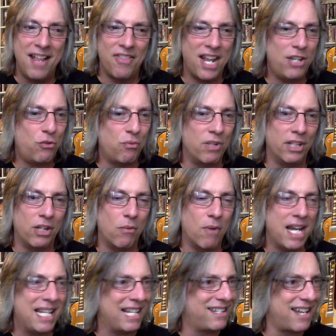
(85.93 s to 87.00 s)
That's really
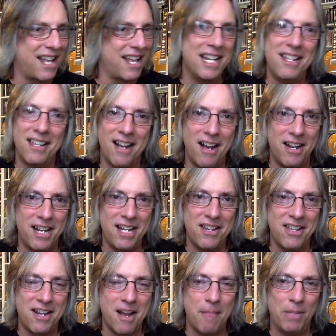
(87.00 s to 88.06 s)
great. That's not any of the, on any
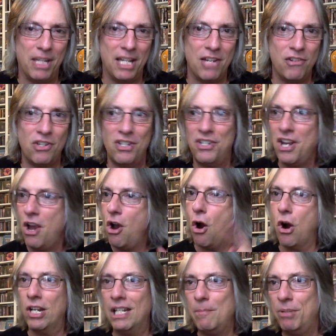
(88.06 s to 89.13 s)
of the compilations.
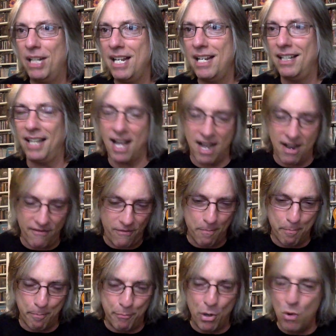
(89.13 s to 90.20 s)
Hardly played it live.
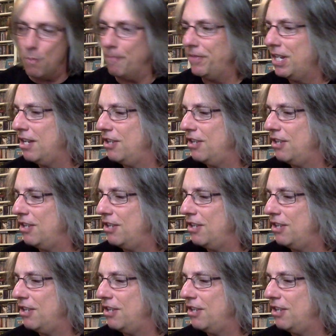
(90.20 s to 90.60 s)
Boom.